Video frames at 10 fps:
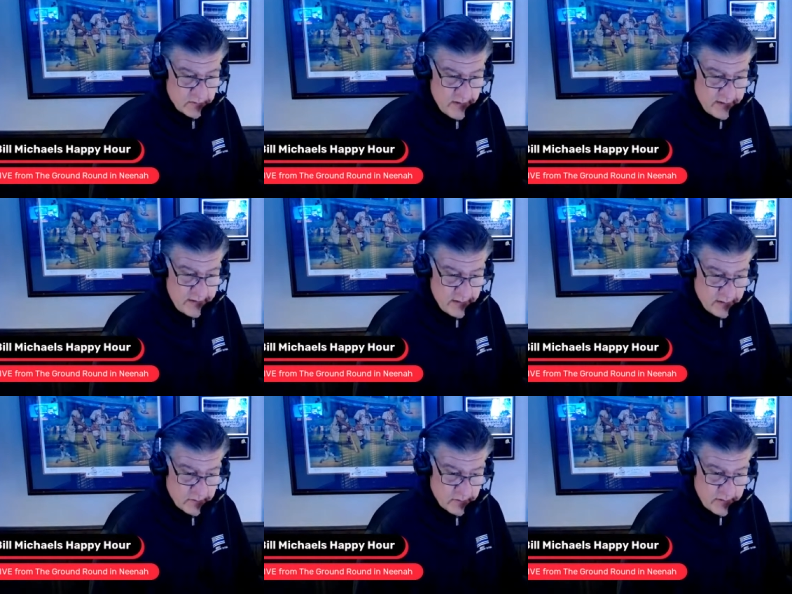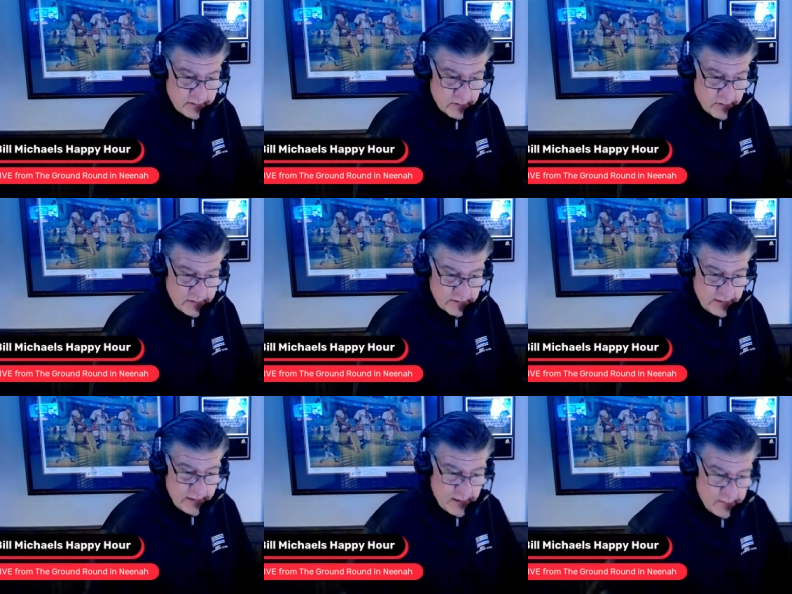Randy, great to
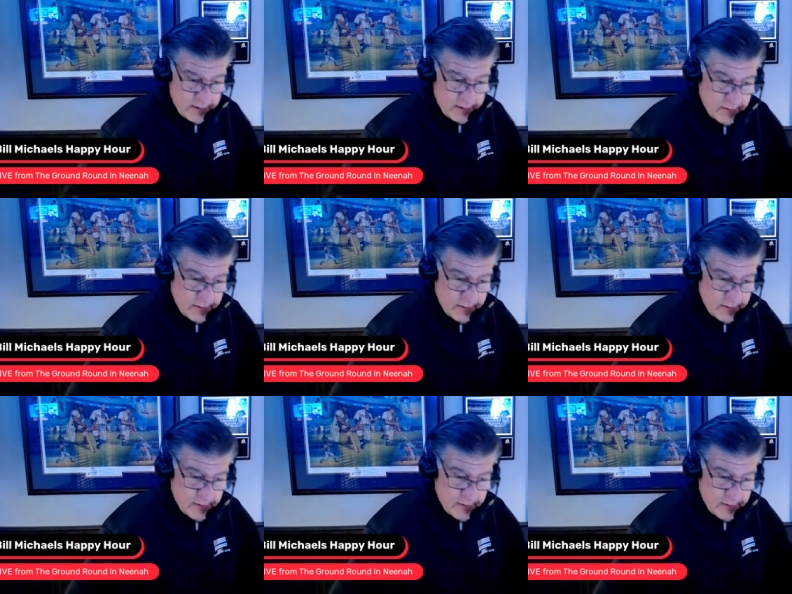see you again, man.